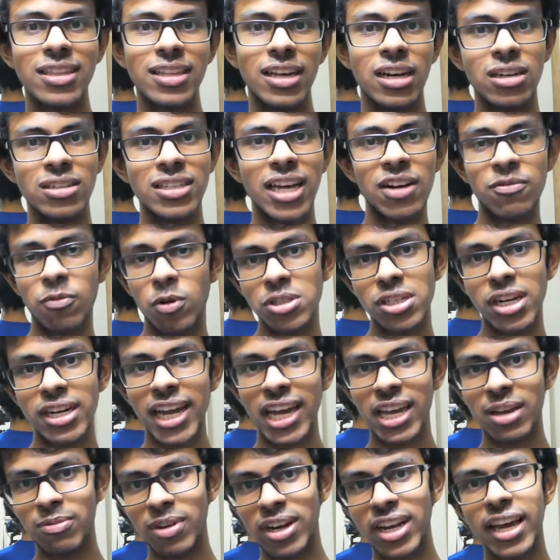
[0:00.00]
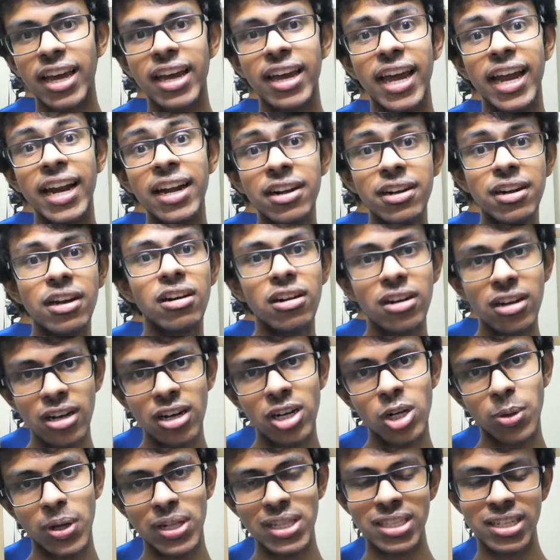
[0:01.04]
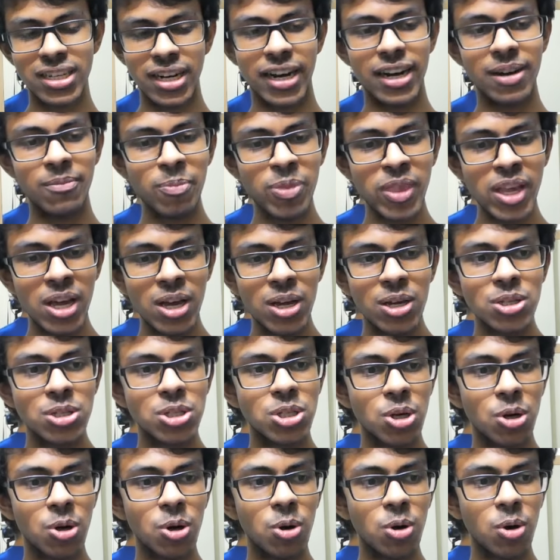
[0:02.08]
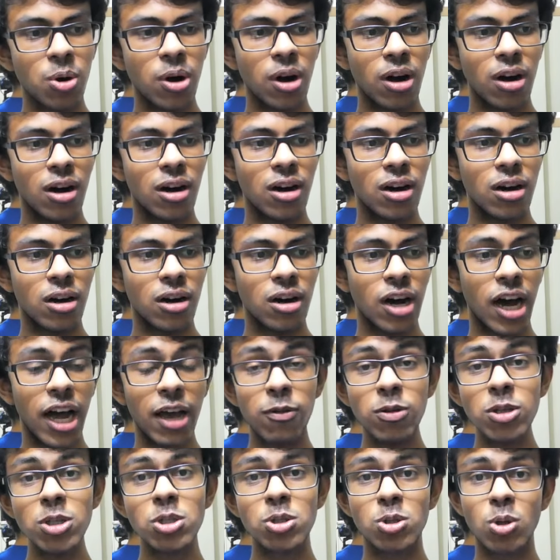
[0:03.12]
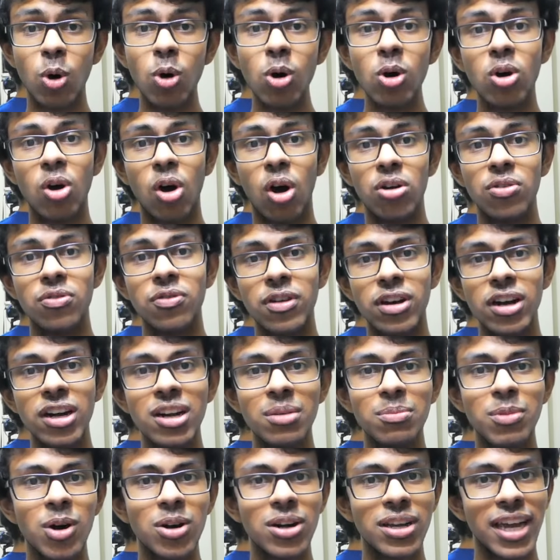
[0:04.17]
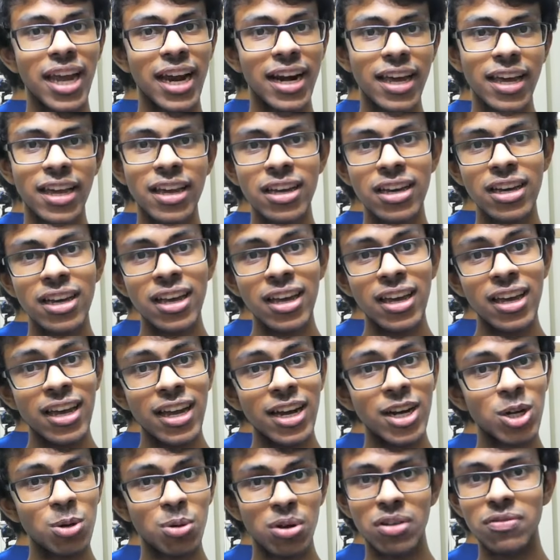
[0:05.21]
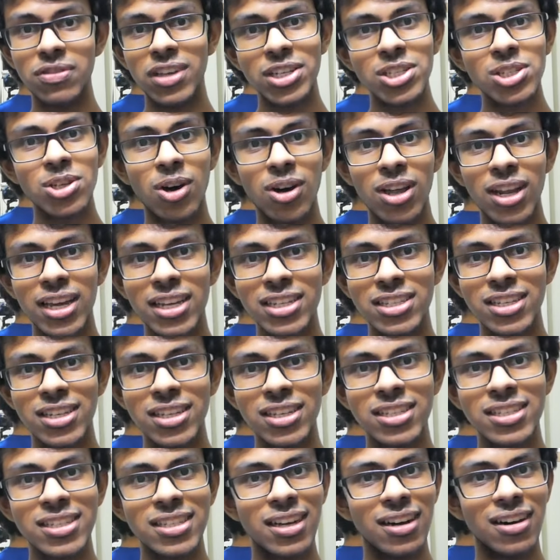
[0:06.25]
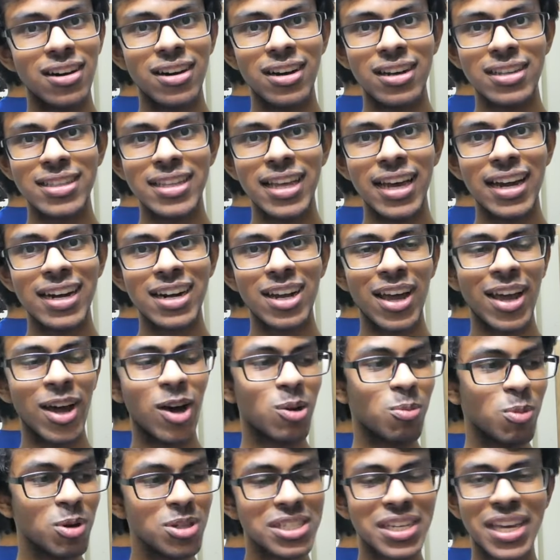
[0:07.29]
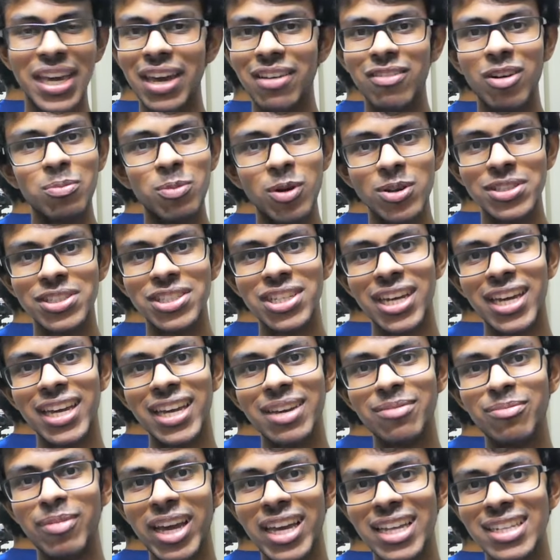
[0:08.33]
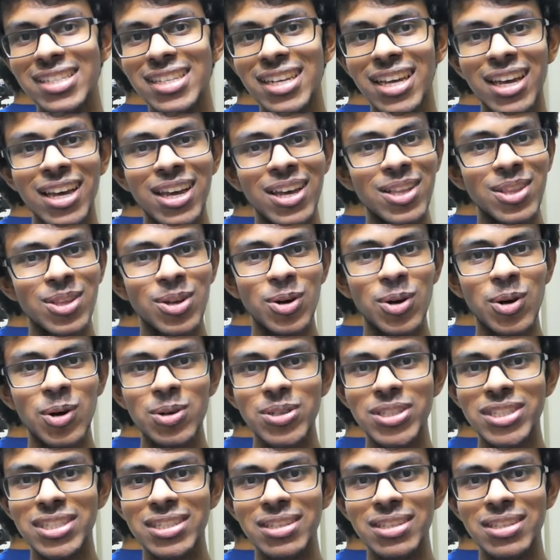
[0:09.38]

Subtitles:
That was the time when I entered 12th grade. So I was so confident about getting into one of these colleges that I almost gave up on JEE mains. So,